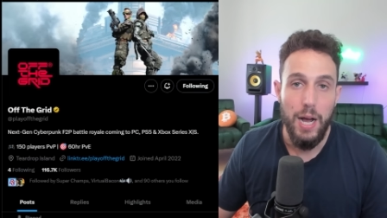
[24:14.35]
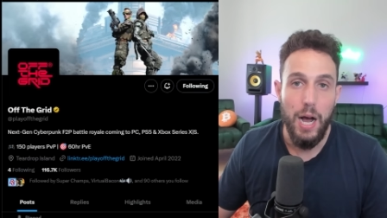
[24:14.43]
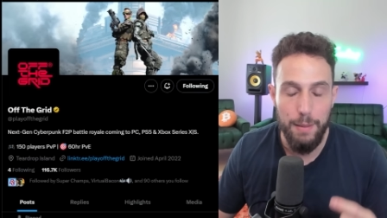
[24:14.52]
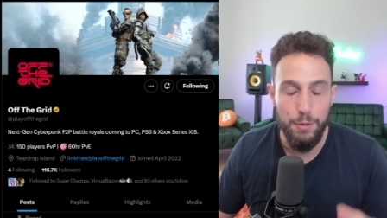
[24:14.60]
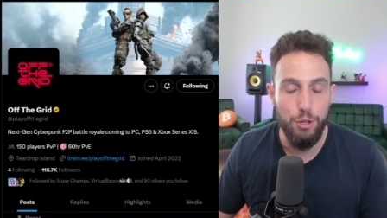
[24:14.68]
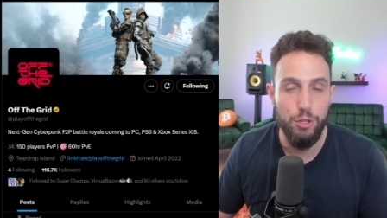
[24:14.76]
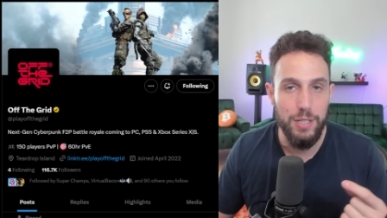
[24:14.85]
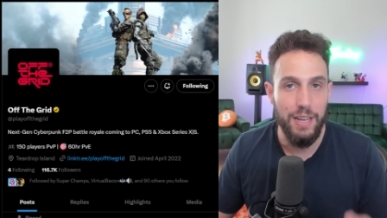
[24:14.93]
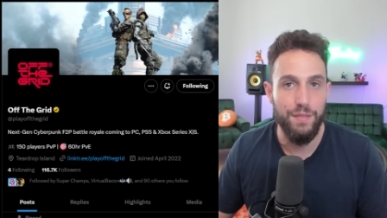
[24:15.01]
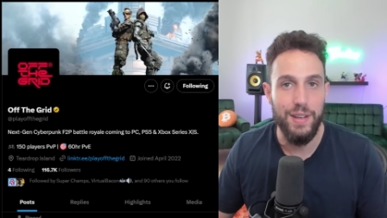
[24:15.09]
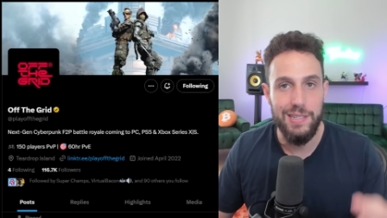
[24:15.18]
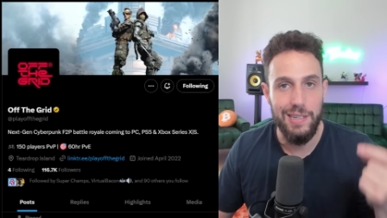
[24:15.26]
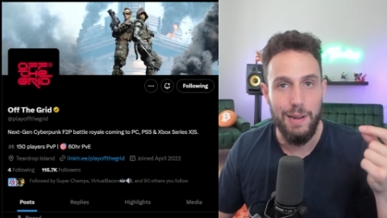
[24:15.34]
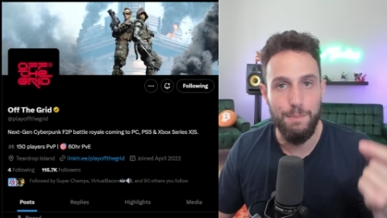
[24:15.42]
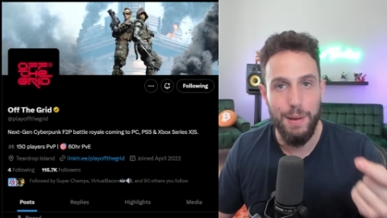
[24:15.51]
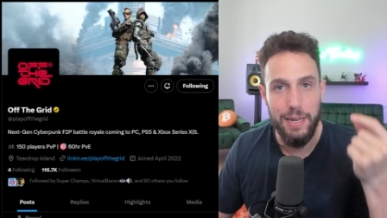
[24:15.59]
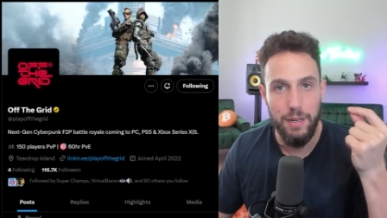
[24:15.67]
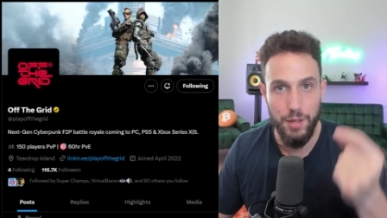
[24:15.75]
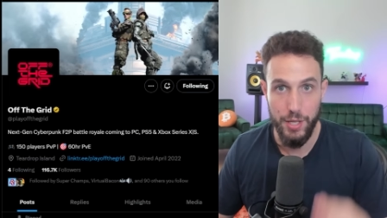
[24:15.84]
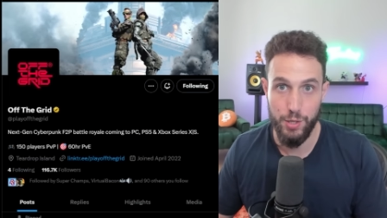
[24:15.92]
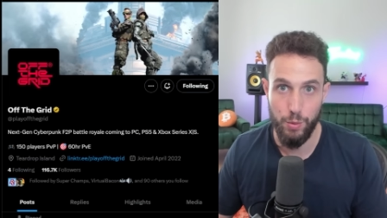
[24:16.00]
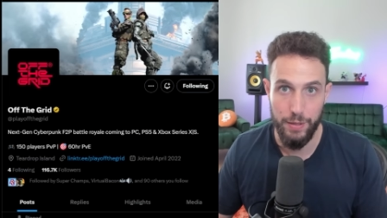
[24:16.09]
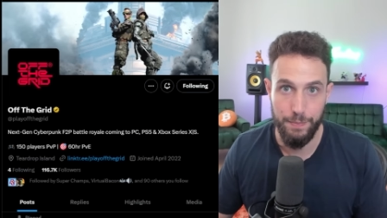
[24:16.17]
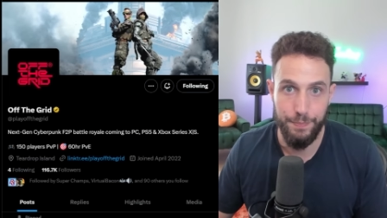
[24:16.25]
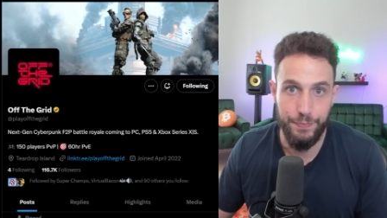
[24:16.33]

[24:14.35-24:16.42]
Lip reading: I am hugely invested and betting on this one.